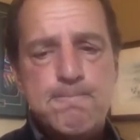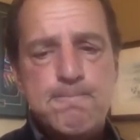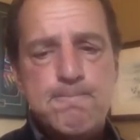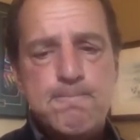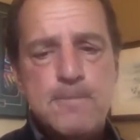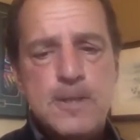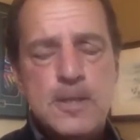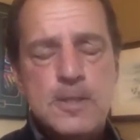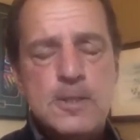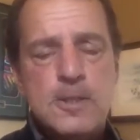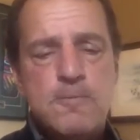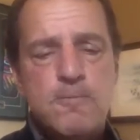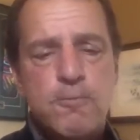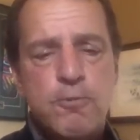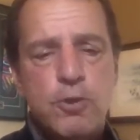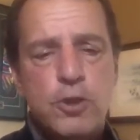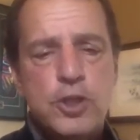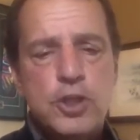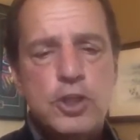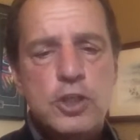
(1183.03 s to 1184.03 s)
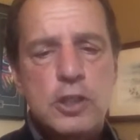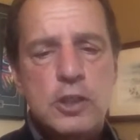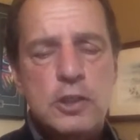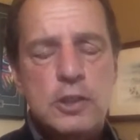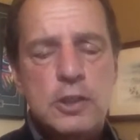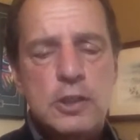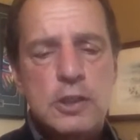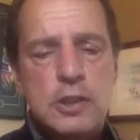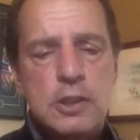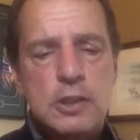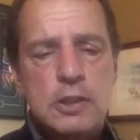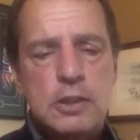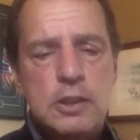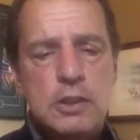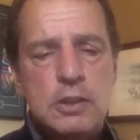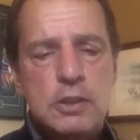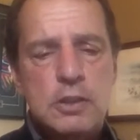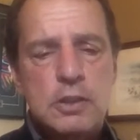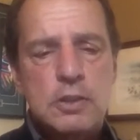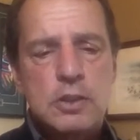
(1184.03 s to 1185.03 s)
it's unfortunate that
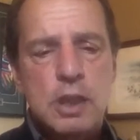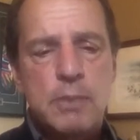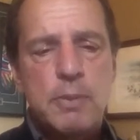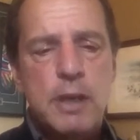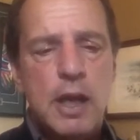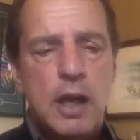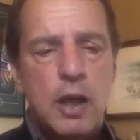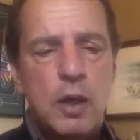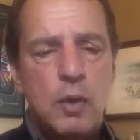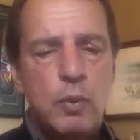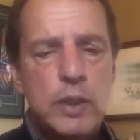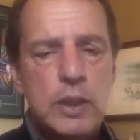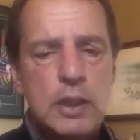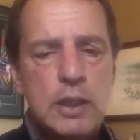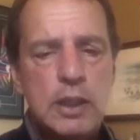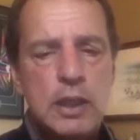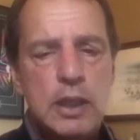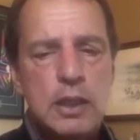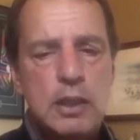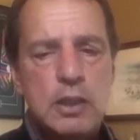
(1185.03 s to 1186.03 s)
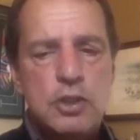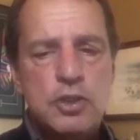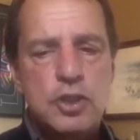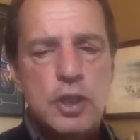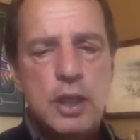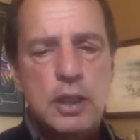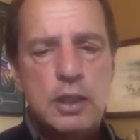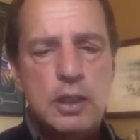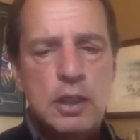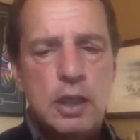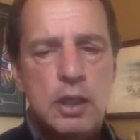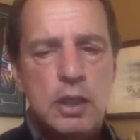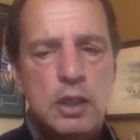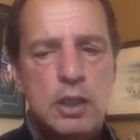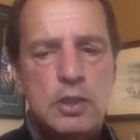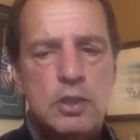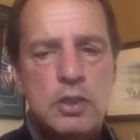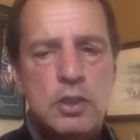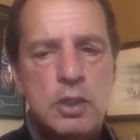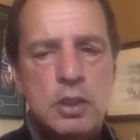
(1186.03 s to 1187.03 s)
somehow we can't inject
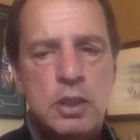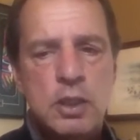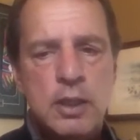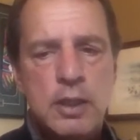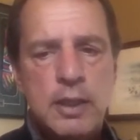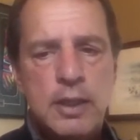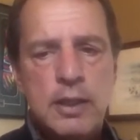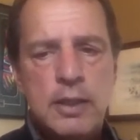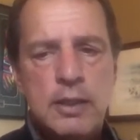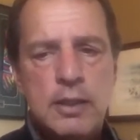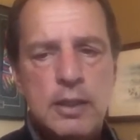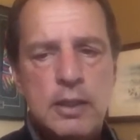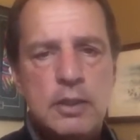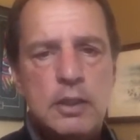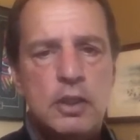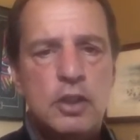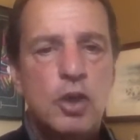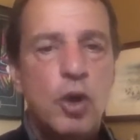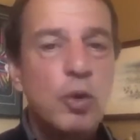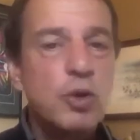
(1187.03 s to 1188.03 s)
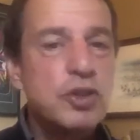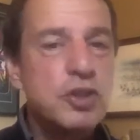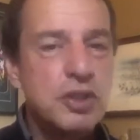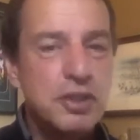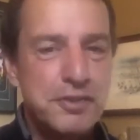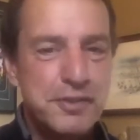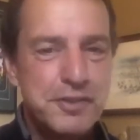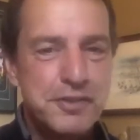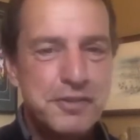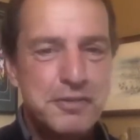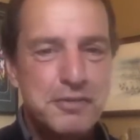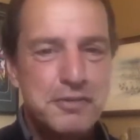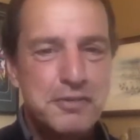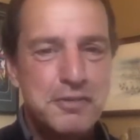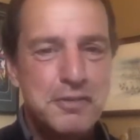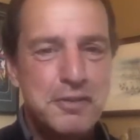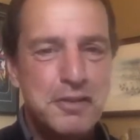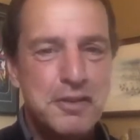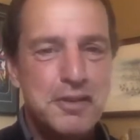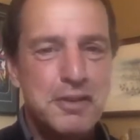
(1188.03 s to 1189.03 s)
character in the coaches
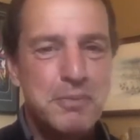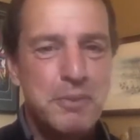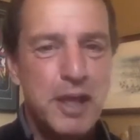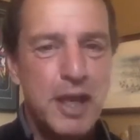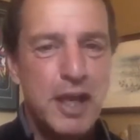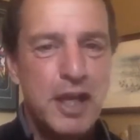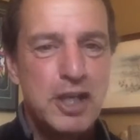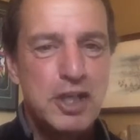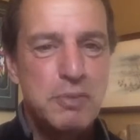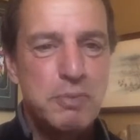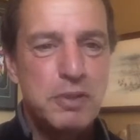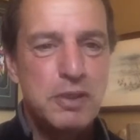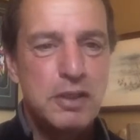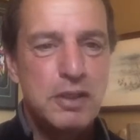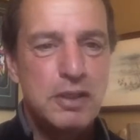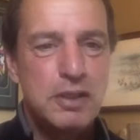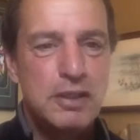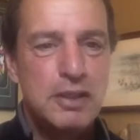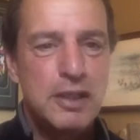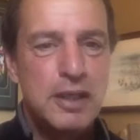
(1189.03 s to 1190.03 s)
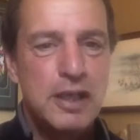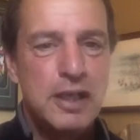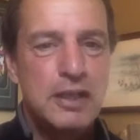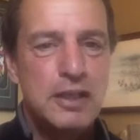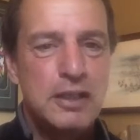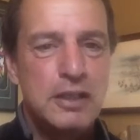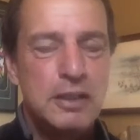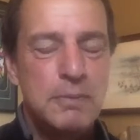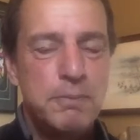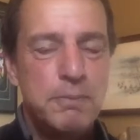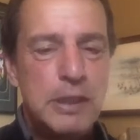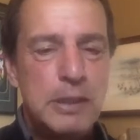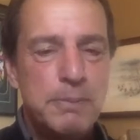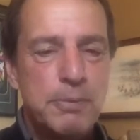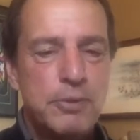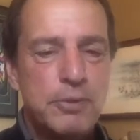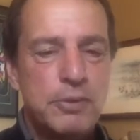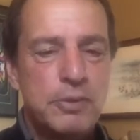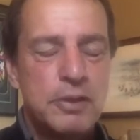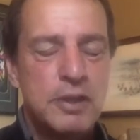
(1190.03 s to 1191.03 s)
and in the management and in the
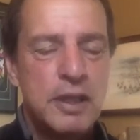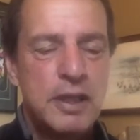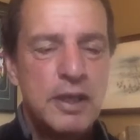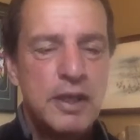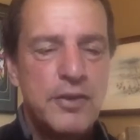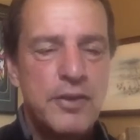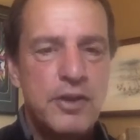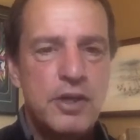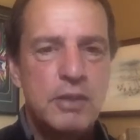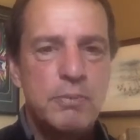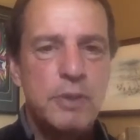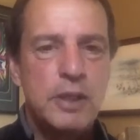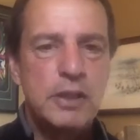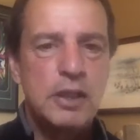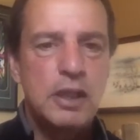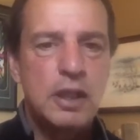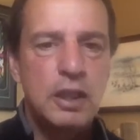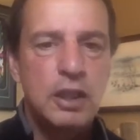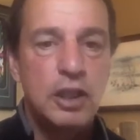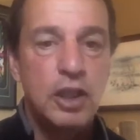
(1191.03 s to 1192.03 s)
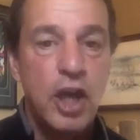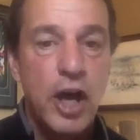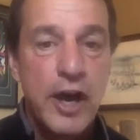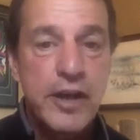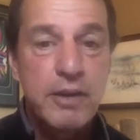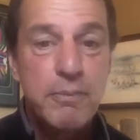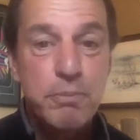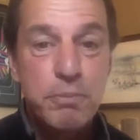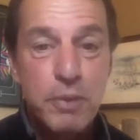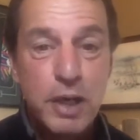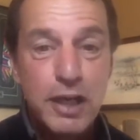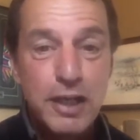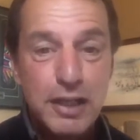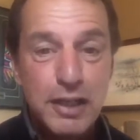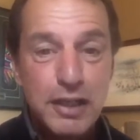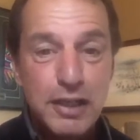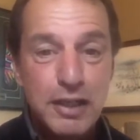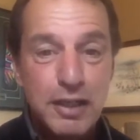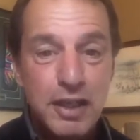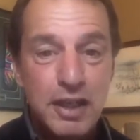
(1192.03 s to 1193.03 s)
people that are making a lot of
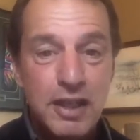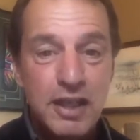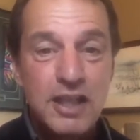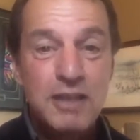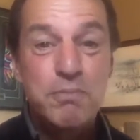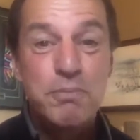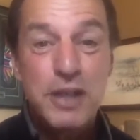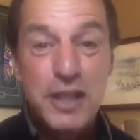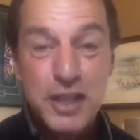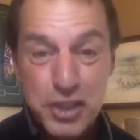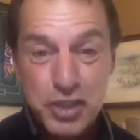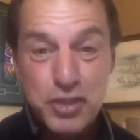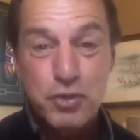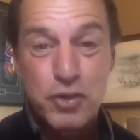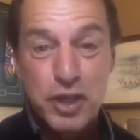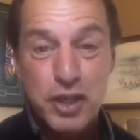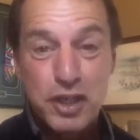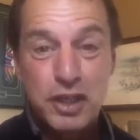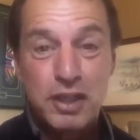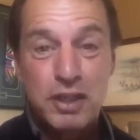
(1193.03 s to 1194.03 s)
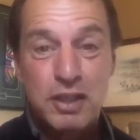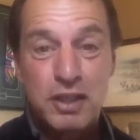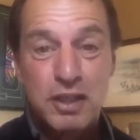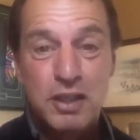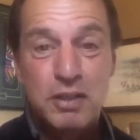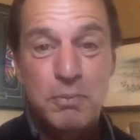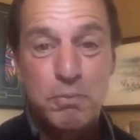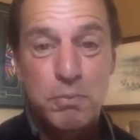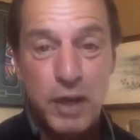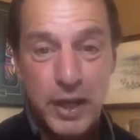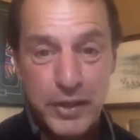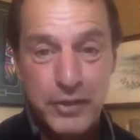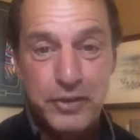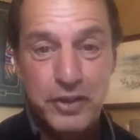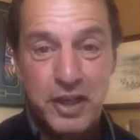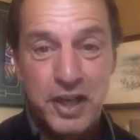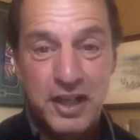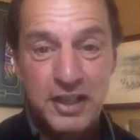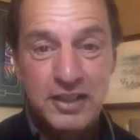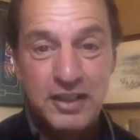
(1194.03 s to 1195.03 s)
money administrating minor
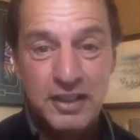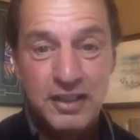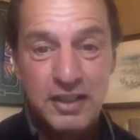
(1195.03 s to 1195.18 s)
hockey,